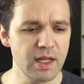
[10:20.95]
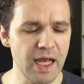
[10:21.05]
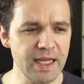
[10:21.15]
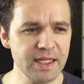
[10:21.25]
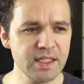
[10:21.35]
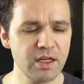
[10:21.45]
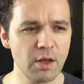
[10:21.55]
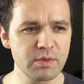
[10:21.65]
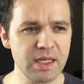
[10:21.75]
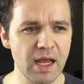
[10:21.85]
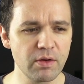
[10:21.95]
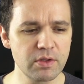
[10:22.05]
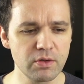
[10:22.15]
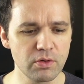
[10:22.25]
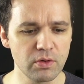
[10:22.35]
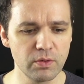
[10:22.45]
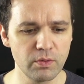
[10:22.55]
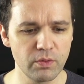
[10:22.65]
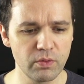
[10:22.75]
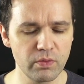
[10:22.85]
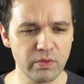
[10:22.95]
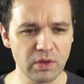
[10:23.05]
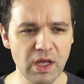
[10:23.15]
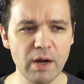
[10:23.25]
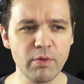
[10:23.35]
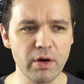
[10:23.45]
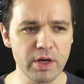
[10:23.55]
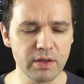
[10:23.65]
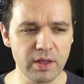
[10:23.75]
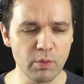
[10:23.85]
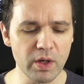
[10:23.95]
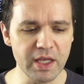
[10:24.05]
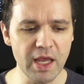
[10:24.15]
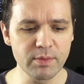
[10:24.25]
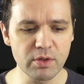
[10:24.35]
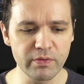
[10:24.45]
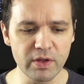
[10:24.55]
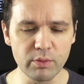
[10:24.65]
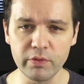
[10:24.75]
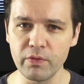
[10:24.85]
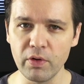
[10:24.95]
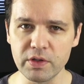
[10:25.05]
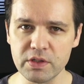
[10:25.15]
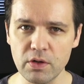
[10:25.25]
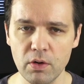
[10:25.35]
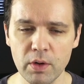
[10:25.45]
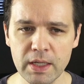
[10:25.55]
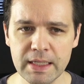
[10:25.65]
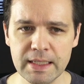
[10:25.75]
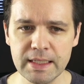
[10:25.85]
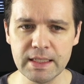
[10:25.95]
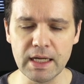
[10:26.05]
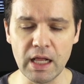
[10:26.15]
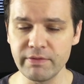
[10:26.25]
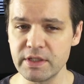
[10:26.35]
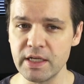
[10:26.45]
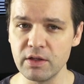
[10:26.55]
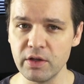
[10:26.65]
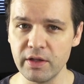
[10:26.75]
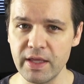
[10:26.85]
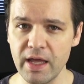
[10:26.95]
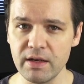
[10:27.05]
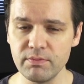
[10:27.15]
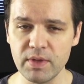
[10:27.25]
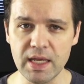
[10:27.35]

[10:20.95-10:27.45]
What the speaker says: I guess it comes down to the library and what games are available for it. So I'll have to take a look at that.